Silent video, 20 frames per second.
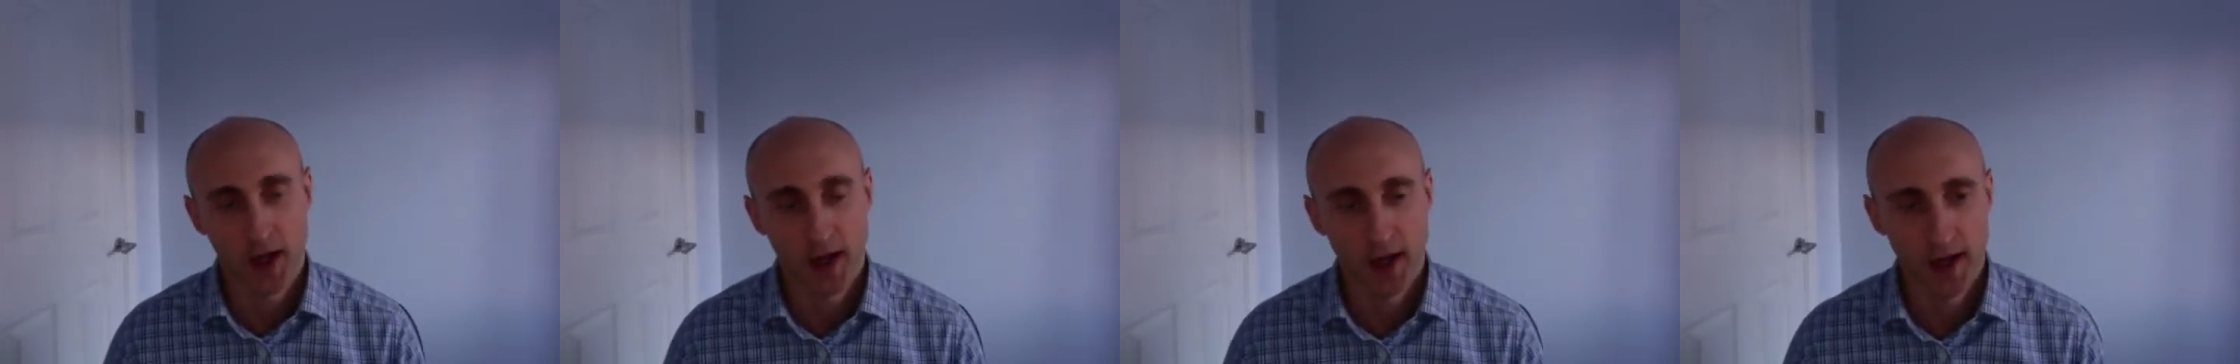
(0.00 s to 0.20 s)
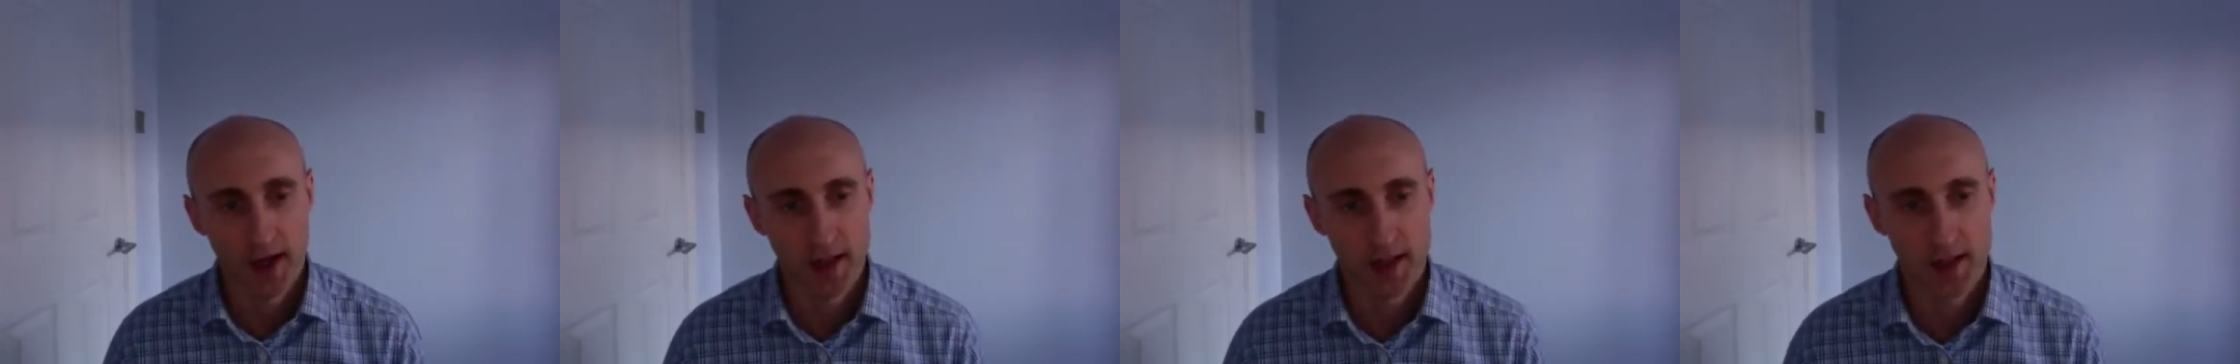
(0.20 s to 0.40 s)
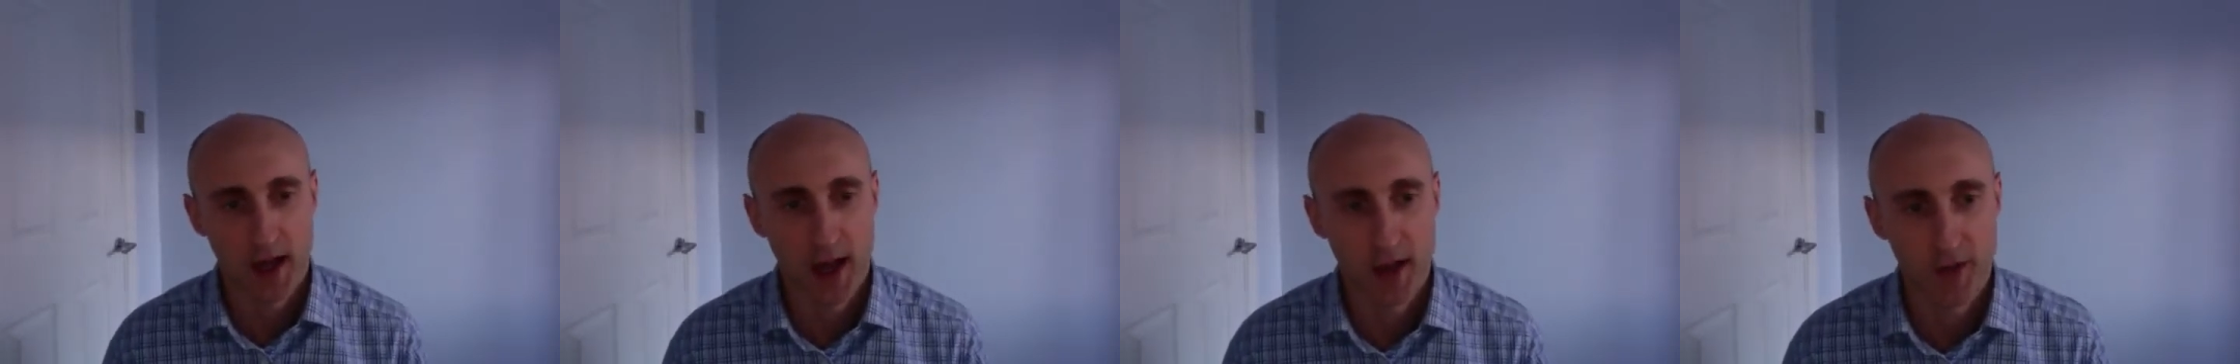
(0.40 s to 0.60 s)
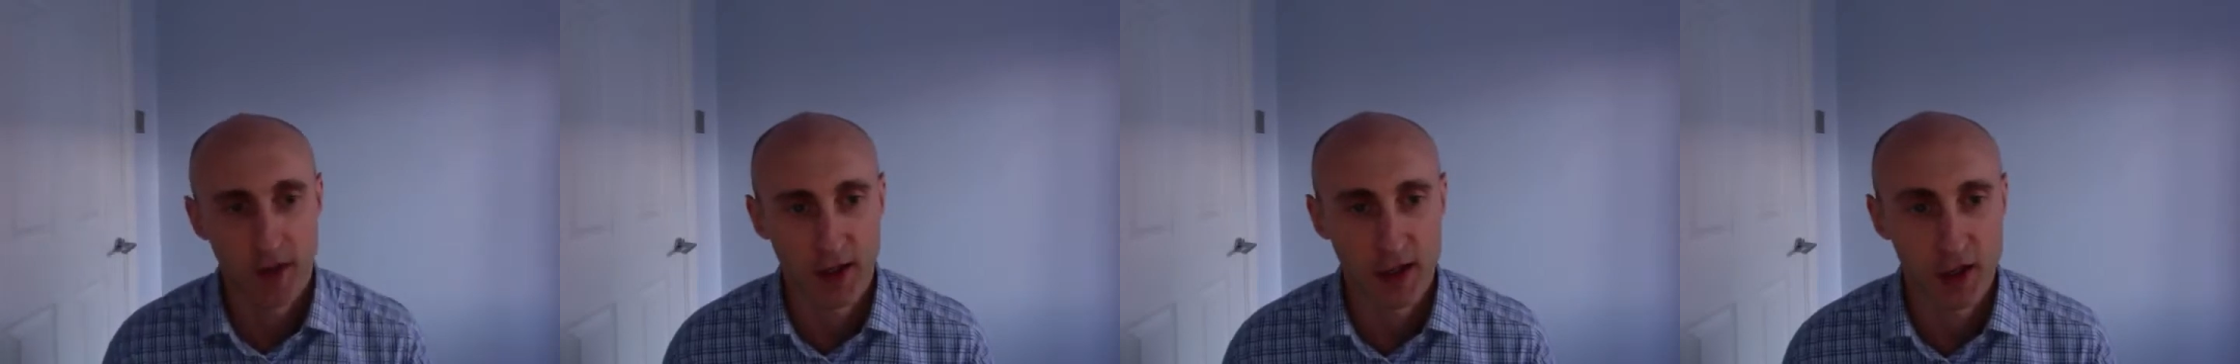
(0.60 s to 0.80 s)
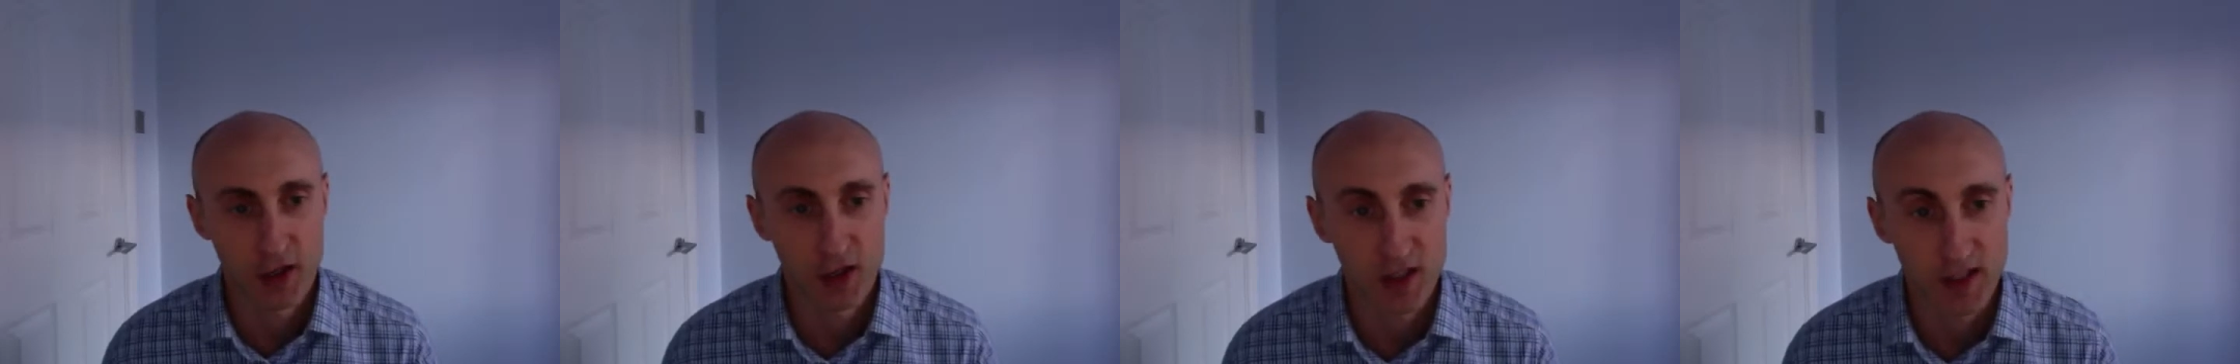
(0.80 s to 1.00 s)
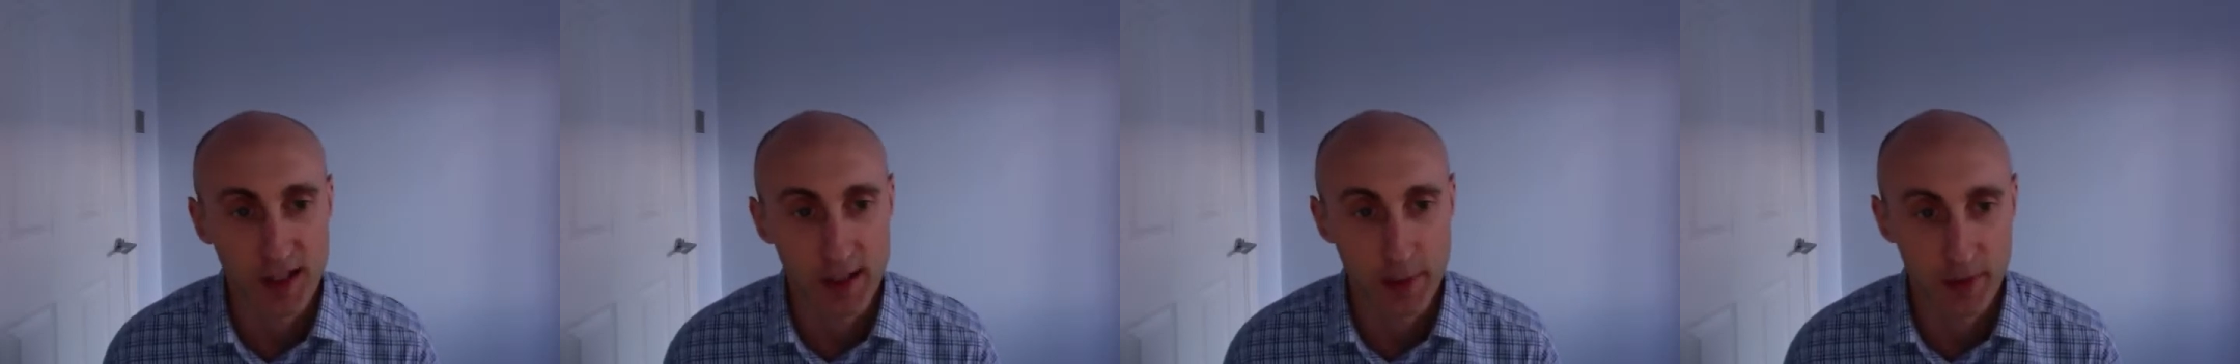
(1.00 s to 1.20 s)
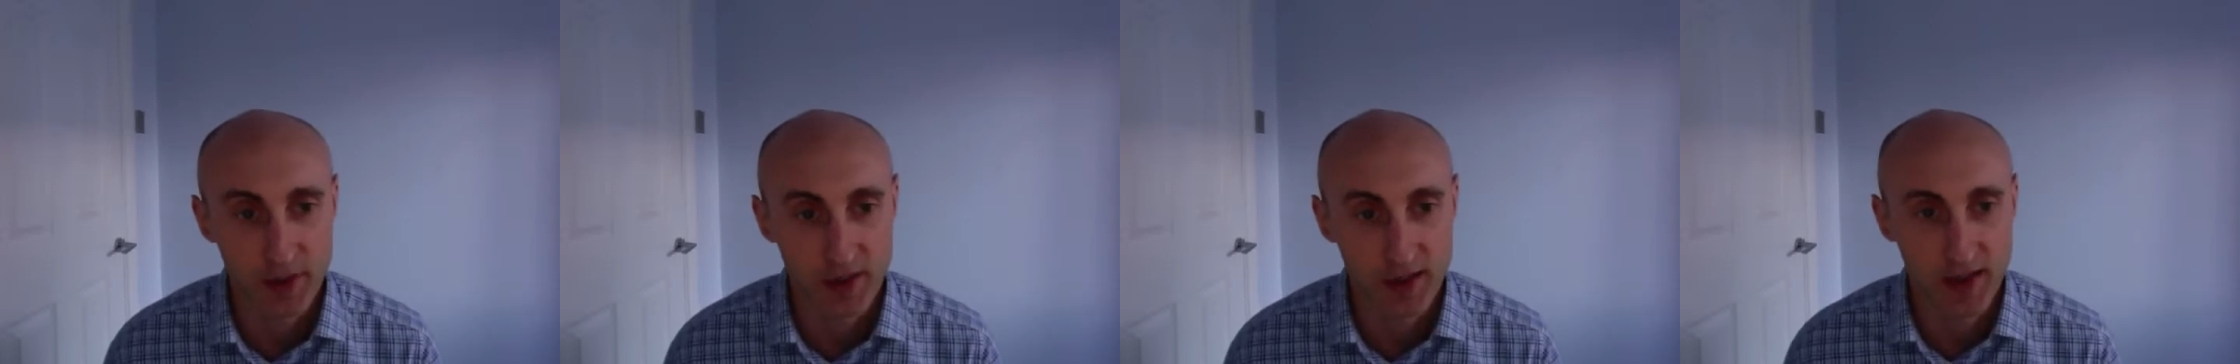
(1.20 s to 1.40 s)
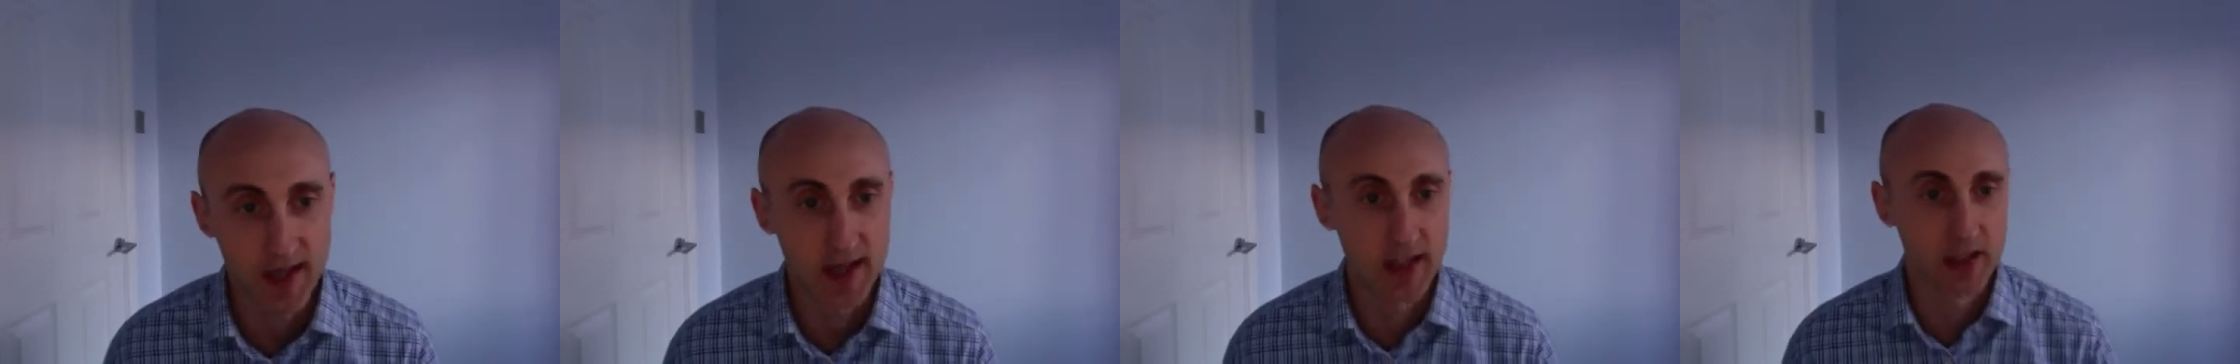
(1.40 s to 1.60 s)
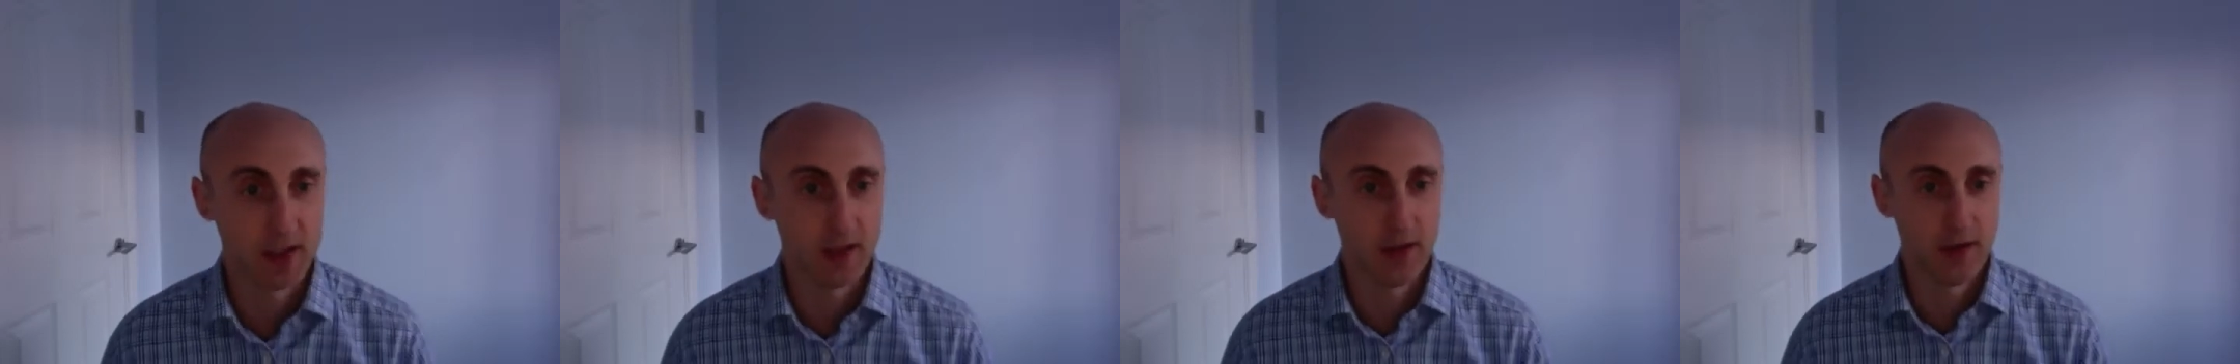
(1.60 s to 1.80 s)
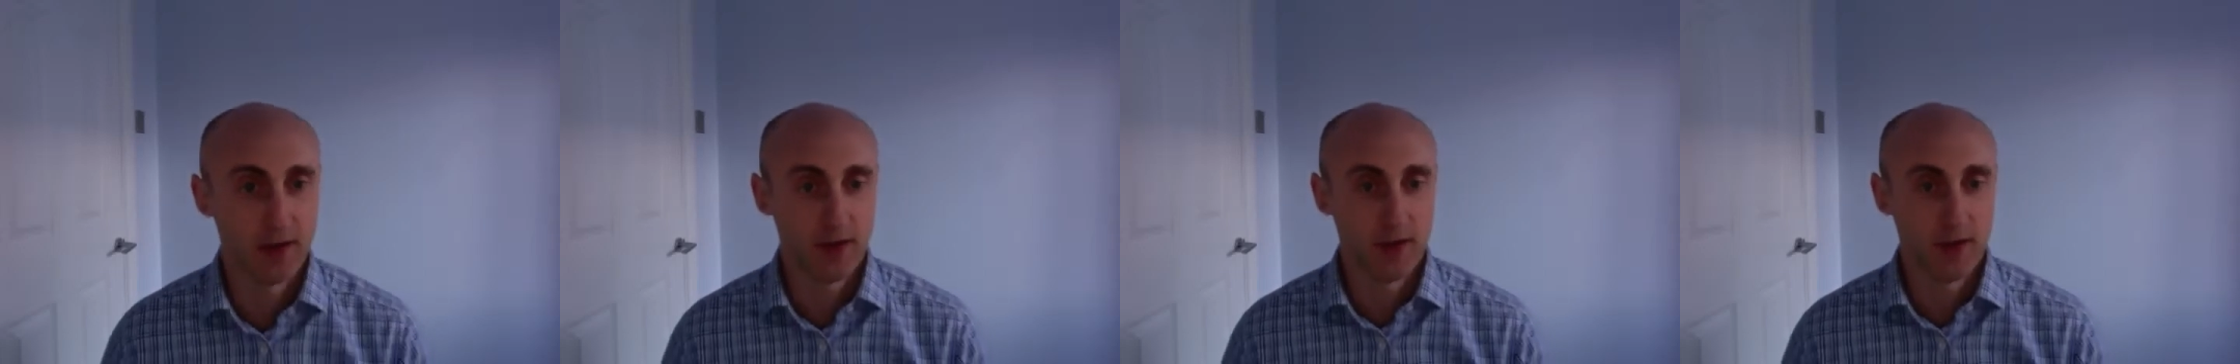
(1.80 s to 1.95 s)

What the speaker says: is having a slipped disc.